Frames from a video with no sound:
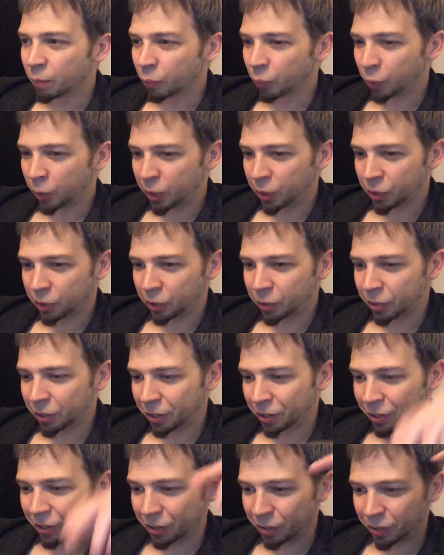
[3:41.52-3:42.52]
British,
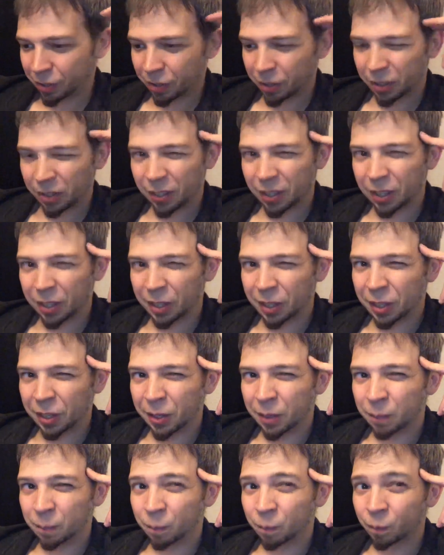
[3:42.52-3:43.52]

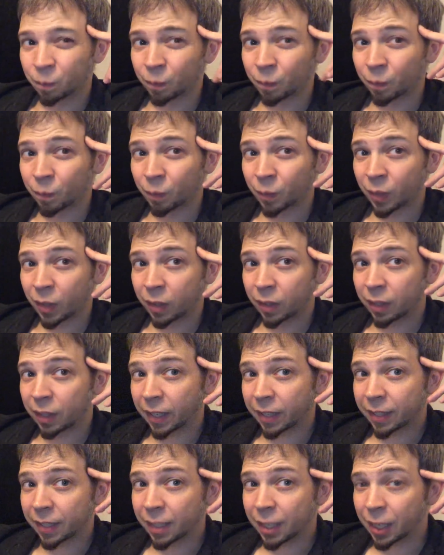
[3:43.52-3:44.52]

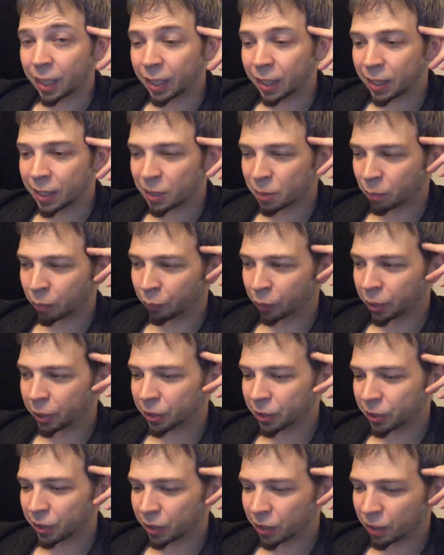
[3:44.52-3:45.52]
like the 80s
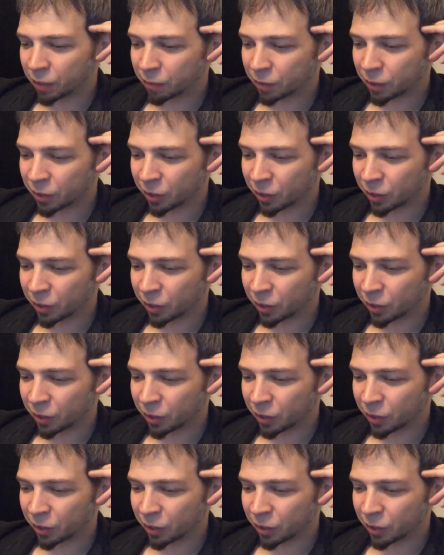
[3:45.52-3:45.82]
British stuff.